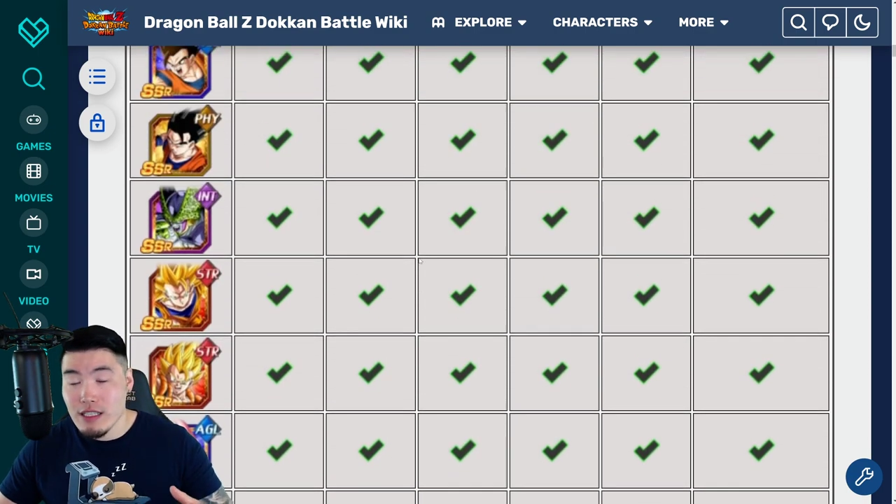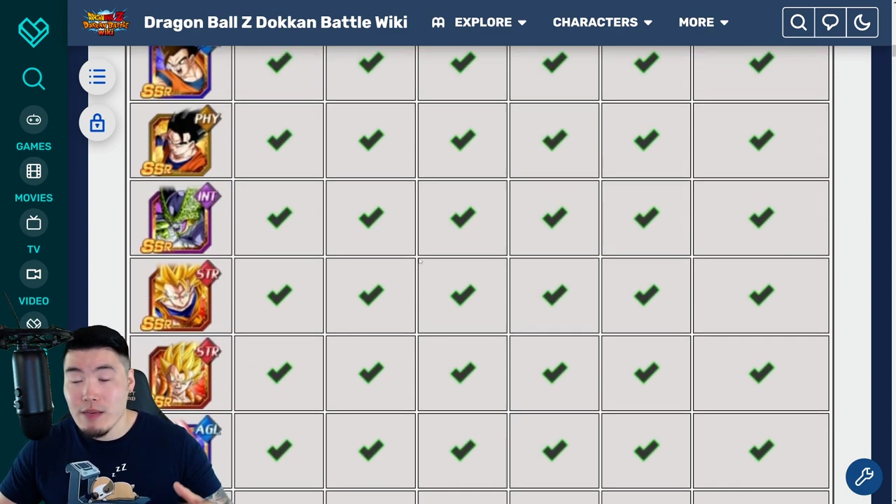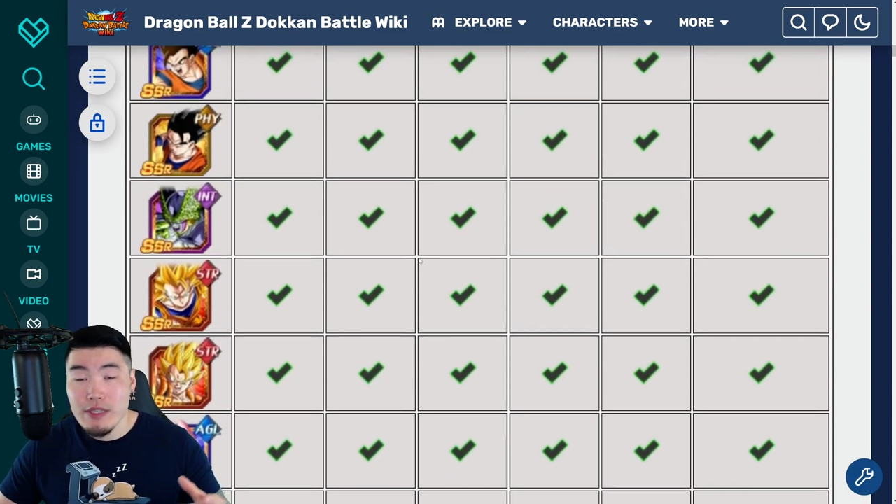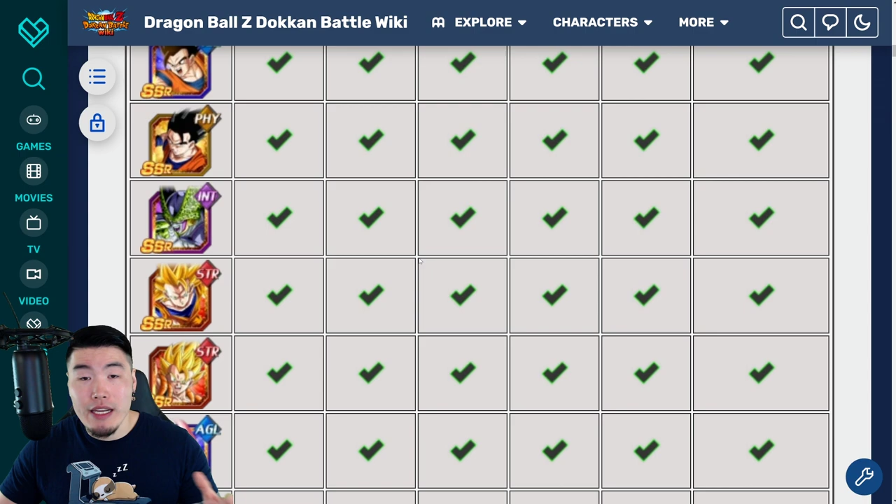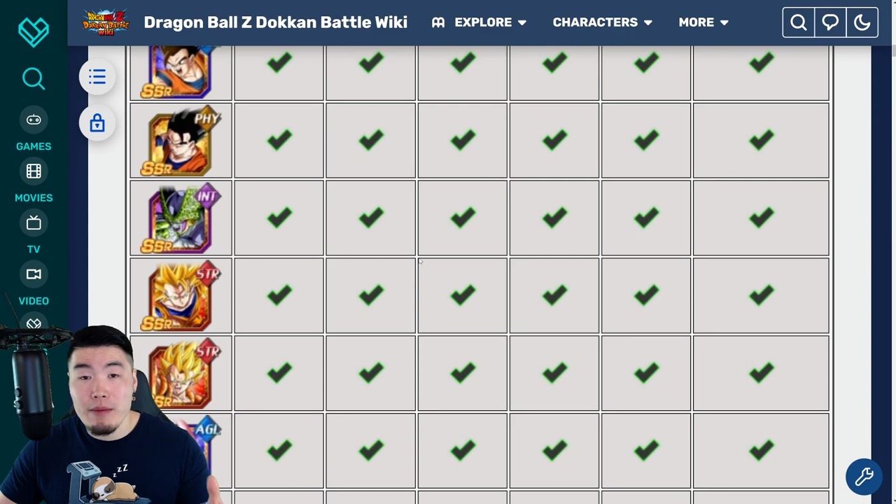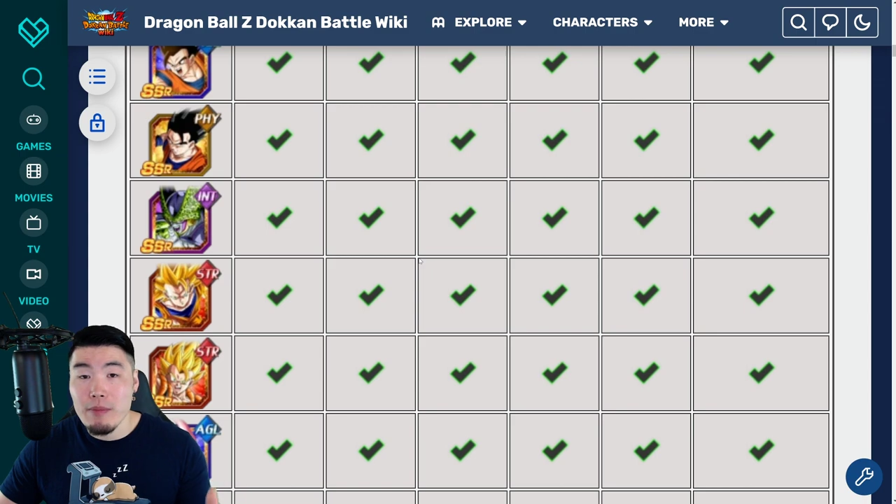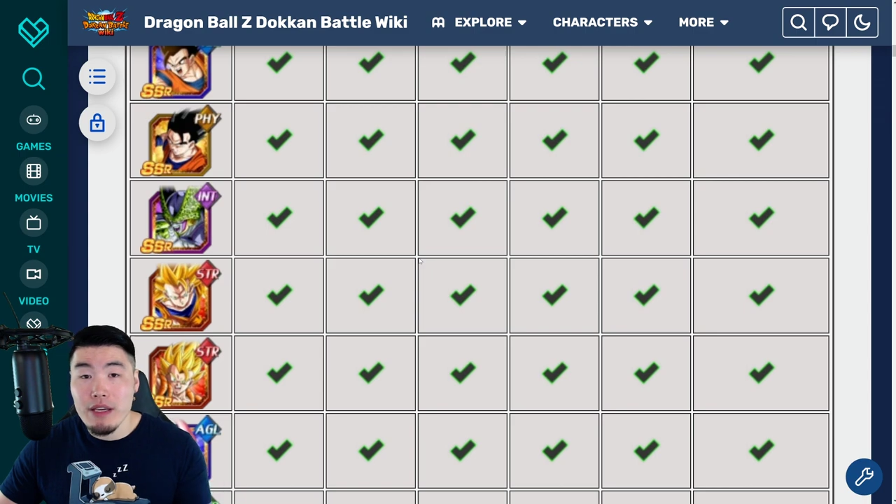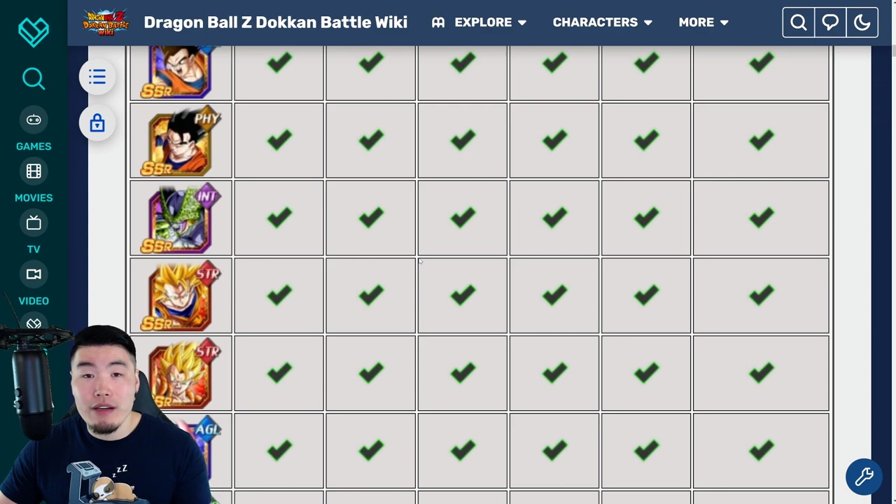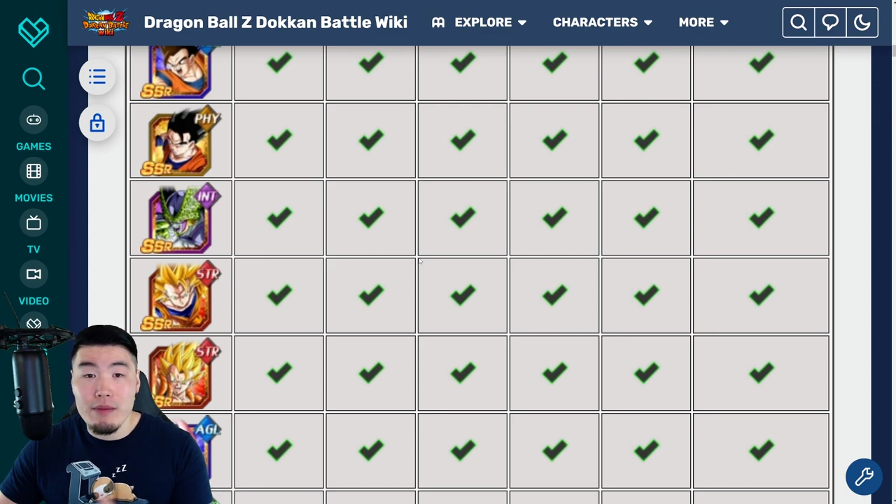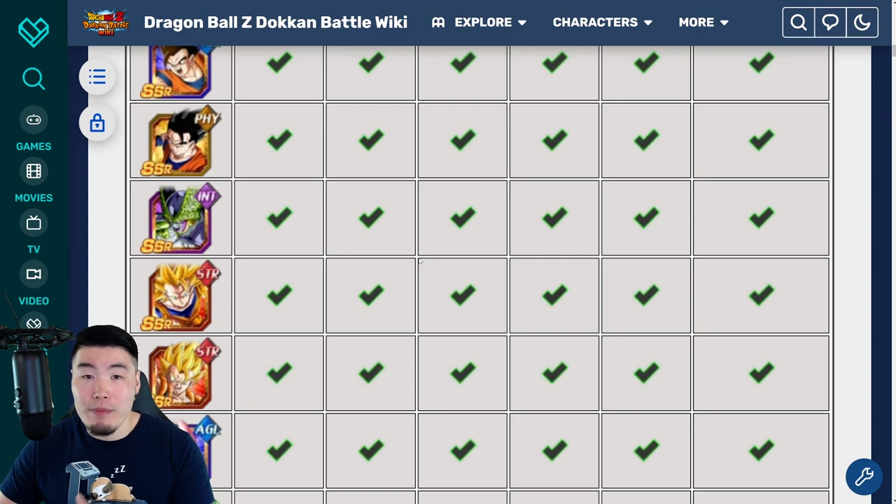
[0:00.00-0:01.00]
keeps getting
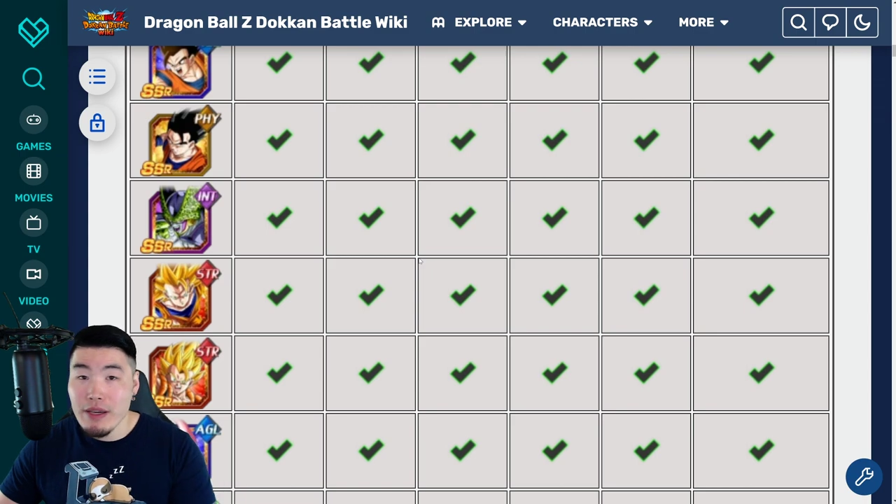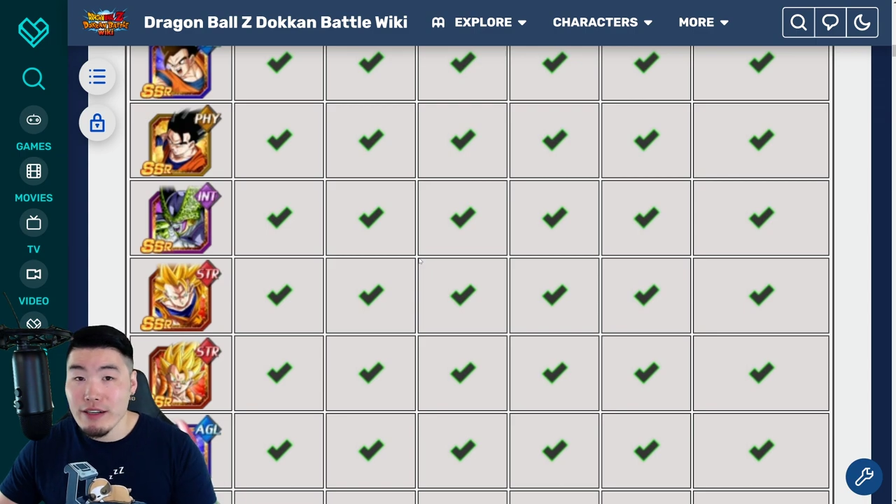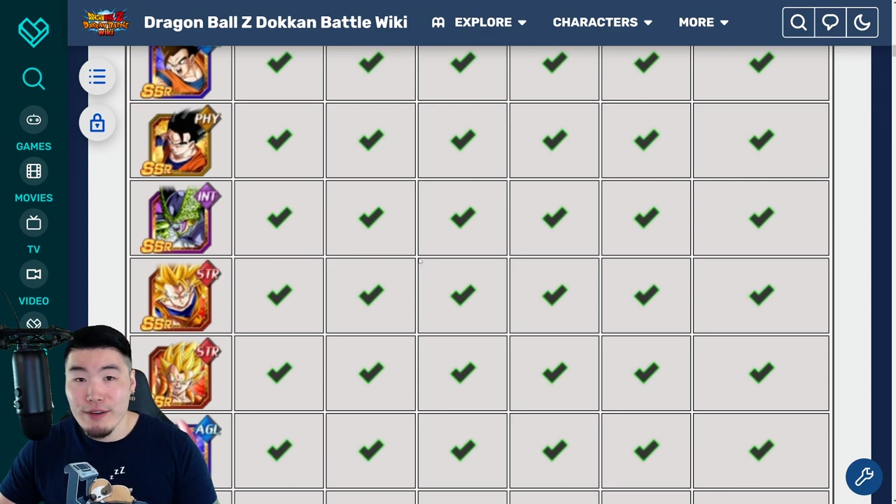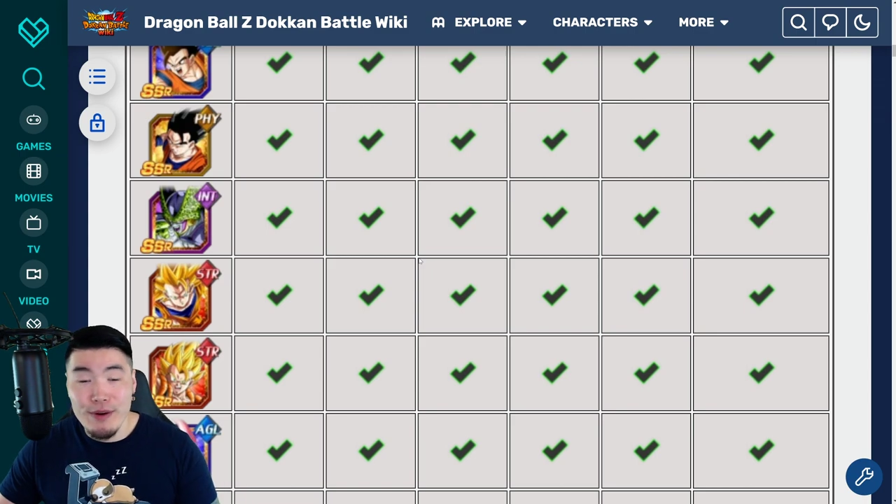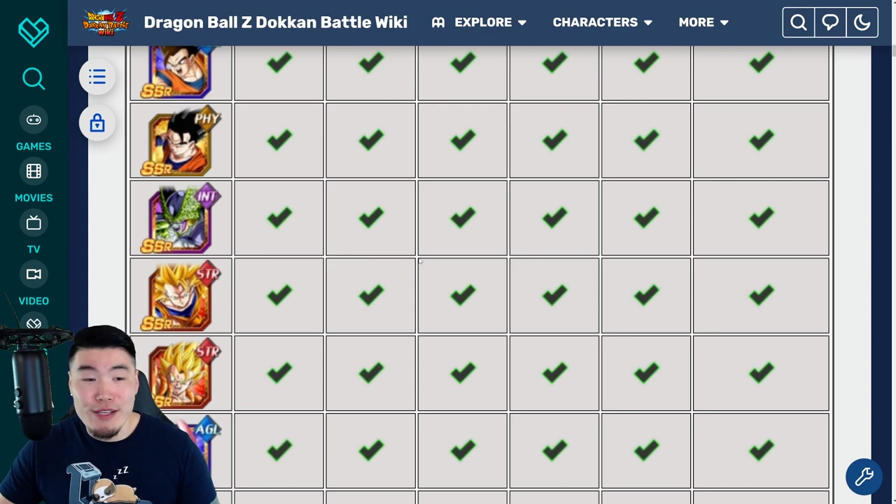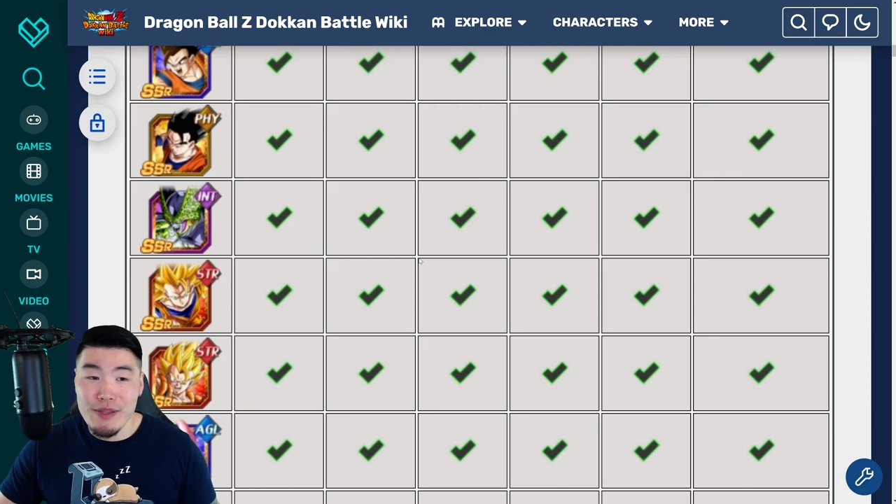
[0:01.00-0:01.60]
bigger and bigger, right?